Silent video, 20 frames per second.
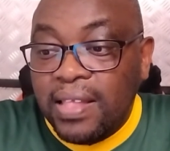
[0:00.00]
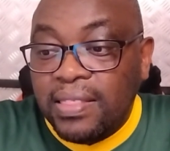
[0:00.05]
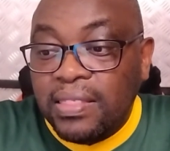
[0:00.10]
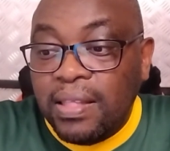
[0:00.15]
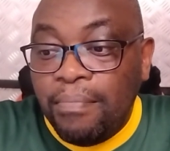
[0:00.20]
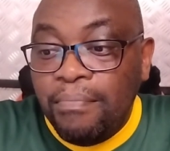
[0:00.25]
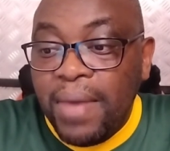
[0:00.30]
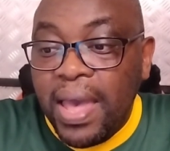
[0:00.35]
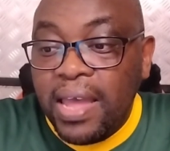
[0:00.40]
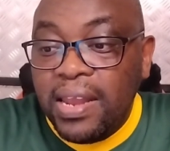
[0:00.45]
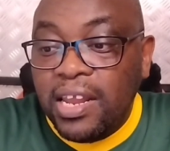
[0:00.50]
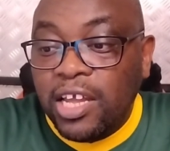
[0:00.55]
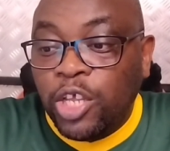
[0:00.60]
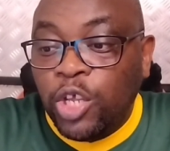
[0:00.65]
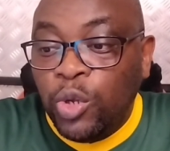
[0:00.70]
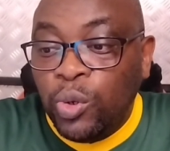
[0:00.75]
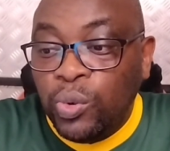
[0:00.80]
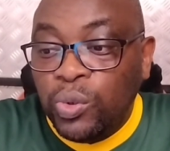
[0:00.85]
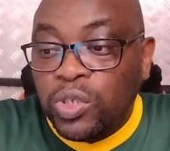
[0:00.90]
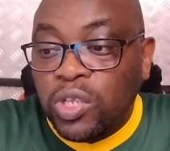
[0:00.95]
The man
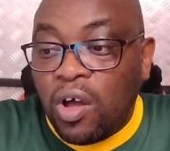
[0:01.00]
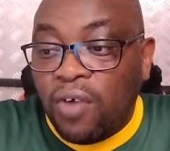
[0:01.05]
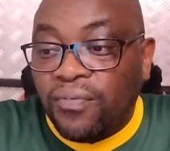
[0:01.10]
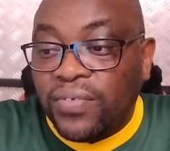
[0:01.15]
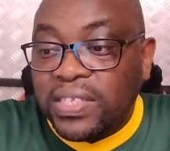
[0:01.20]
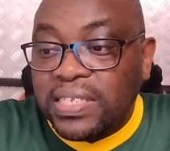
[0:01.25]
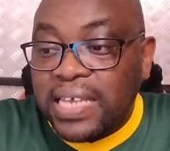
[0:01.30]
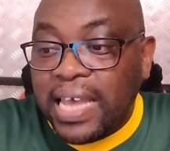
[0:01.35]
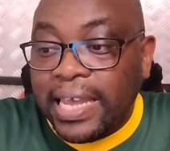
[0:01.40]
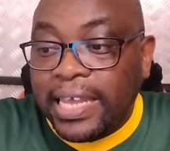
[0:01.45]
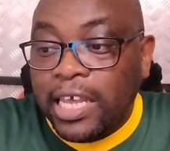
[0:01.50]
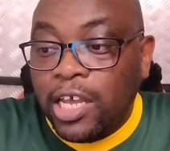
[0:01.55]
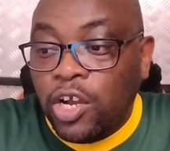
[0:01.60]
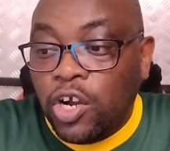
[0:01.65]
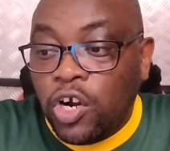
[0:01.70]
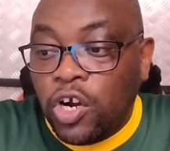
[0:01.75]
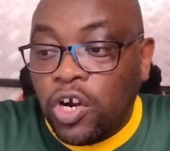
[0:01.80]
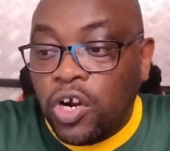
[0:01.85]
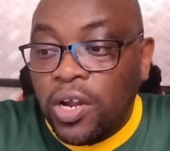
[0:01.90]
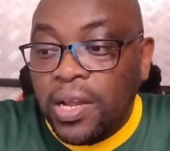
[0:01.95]
accused of attacking
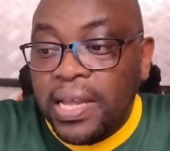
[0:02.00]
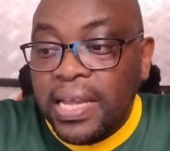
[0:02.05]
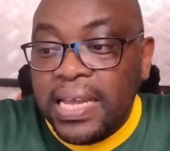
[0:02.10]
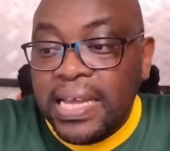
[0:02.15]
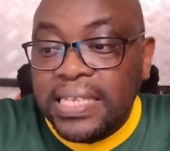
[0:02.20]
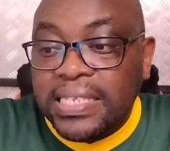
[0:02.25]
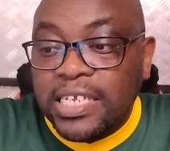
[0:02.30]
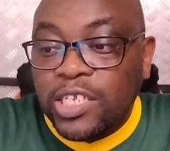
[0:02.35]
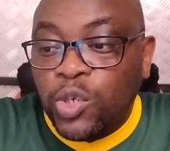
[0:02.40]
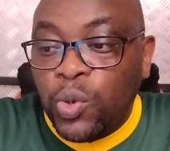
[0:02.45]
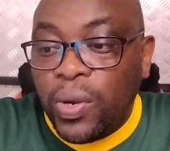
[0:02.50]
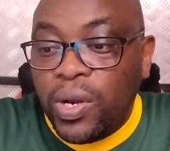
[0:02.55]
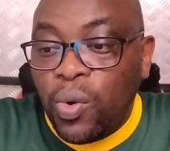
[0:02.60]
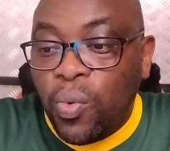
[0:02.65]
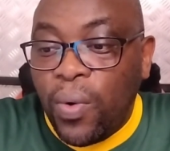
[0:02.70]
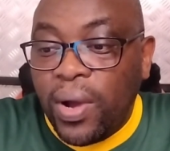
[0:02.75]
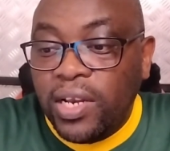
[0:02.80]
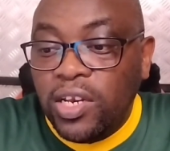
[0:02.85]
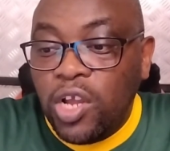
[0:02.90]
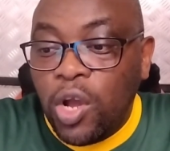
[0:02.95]
her is a
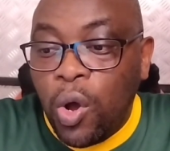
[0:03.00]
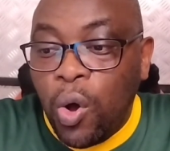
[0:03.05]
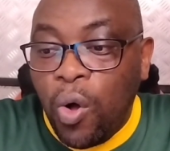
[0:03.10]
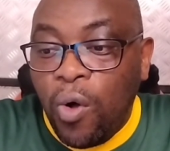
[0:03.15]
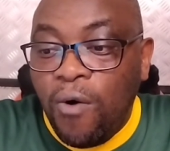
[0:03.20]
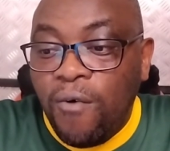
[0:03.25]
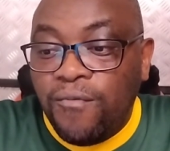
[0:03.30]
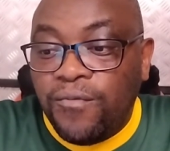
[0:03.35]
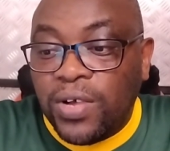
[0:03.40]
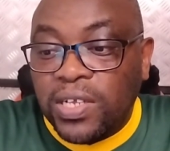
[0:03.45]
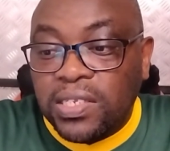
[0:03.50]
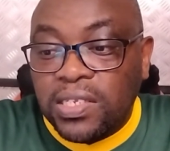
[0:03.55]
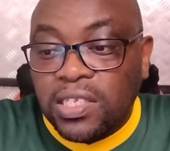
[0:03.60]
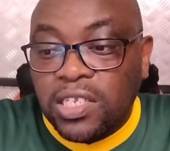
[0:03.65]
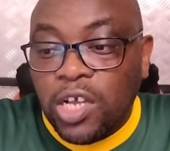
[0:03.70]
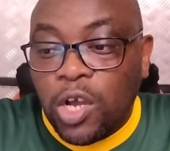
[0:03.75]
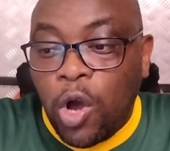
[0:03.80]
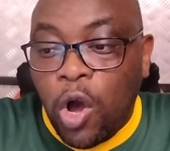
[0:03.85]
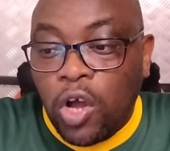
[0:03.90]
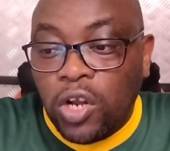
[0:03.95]
21-year-old
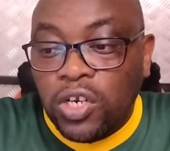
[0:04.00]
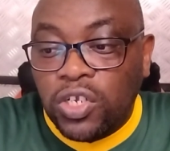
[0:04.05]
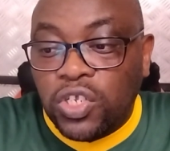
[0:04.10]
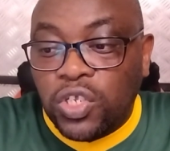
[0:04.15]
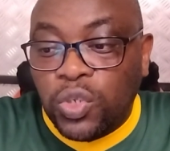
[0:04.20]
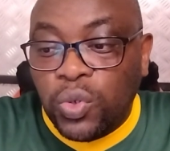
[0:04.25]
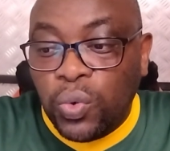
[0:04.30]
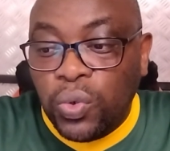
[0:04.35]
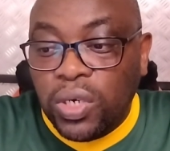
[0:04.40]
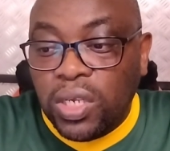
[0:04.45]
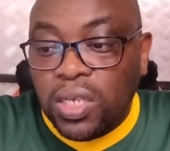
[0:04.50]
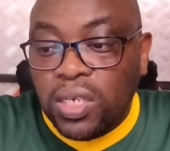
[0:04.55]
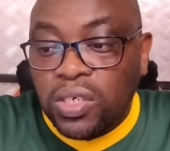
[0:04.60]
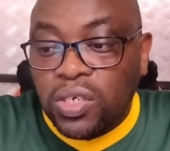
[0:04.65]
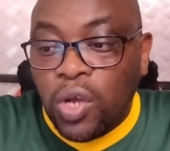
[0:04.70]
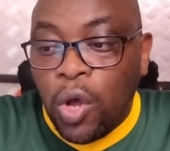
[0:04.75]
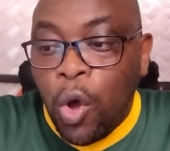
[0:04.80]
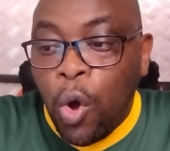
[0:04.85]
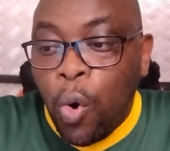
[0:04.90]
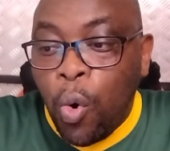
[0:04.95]
varsity college
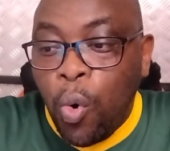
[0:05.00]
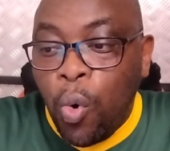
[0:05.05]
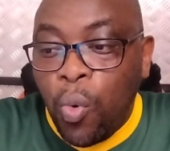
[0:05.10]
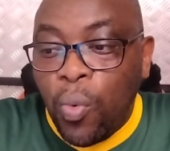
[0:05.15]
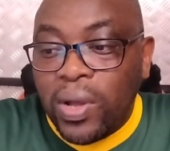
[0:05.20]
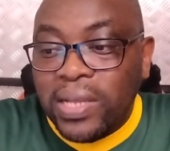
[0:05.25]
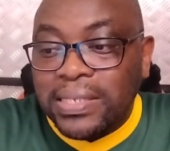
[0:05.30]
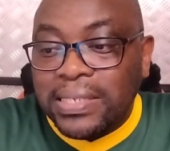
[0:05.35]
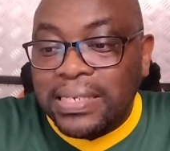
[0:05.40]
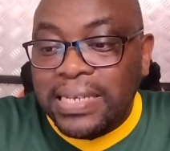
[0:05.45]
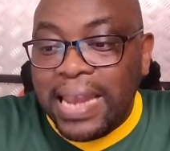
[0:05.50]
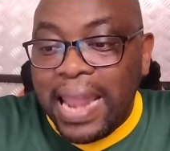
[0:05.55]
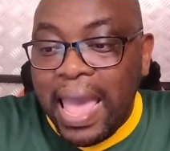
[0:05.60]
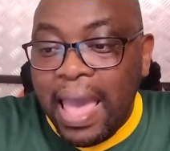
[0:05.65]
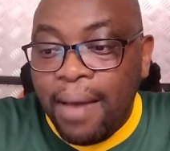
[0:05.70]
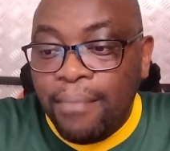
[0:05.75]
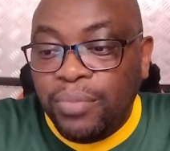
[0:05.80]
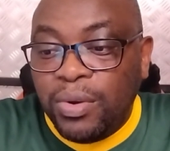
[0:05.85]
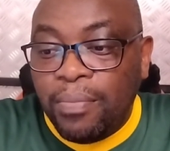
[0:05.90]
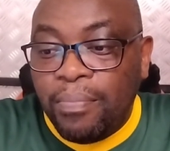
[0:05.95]
student who was
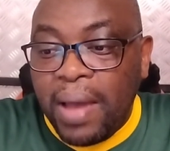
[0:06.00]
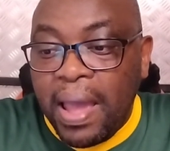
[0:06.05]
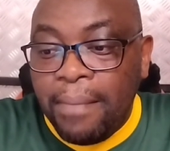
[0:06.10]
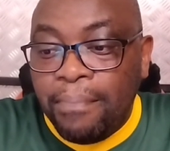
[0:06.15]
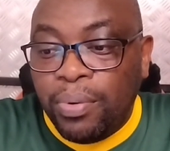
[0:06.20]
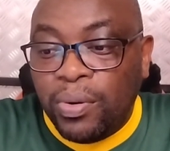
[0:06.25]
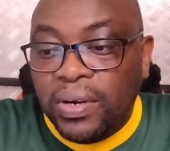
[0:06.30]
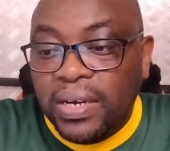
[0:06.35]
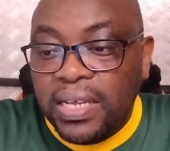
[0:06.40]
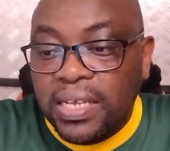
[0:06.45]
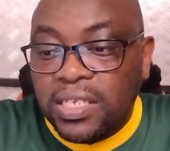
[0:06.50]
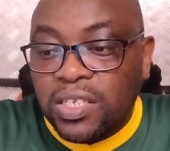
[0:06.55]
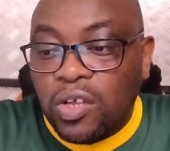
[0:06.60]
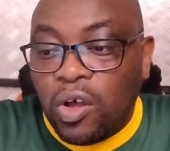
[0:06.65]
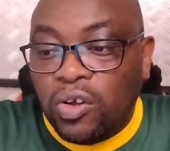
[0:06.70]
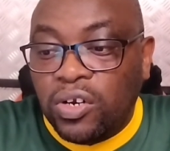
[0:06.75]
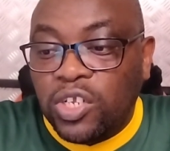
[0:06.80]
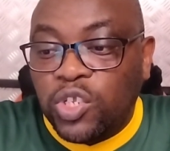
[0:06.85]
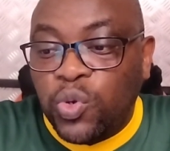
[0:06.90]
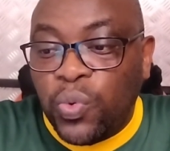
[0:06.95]
nabbed by police
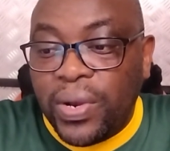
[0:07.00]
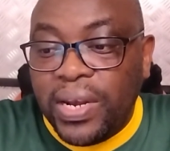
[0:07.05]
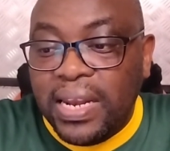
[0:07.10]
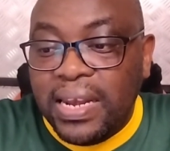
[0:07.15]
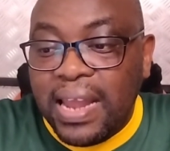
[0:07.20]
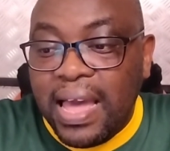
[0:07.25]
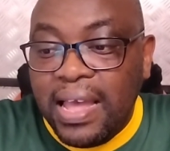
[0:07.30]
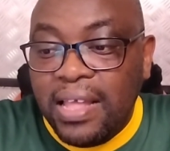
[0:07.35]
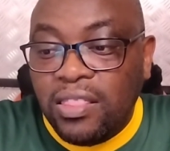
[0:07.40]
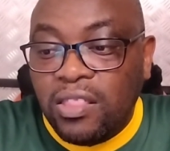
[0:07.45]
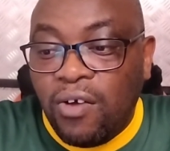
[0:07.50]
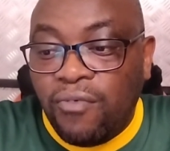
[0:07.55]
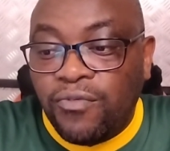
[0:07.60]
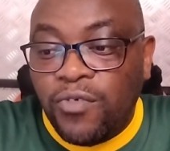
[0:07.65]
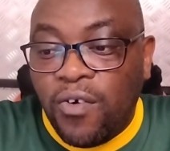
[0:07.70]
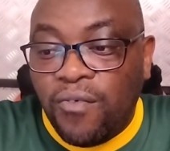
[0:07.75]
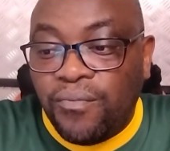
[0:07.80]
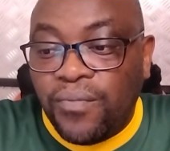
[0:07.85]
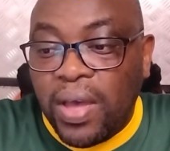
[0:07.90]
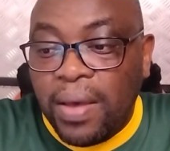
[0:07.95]
on the 29th of
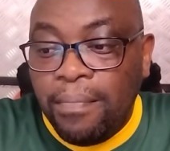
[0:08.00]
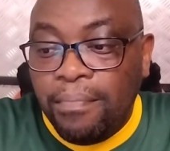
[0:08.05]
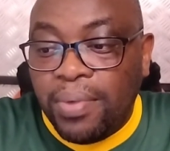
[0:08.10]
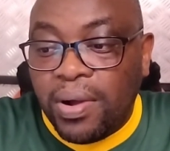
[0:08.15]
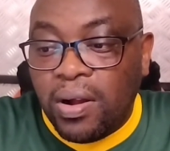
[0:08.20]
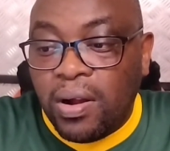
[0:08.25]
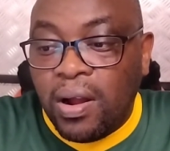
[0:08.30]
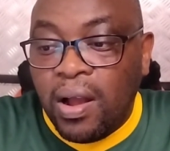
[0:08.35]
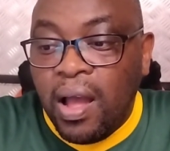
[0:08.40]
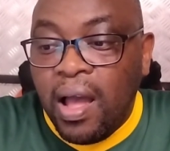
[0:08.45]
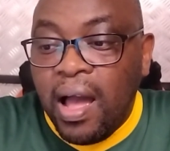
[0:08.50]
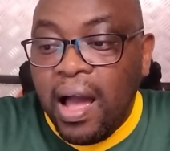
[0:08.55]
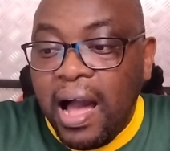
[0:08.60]
November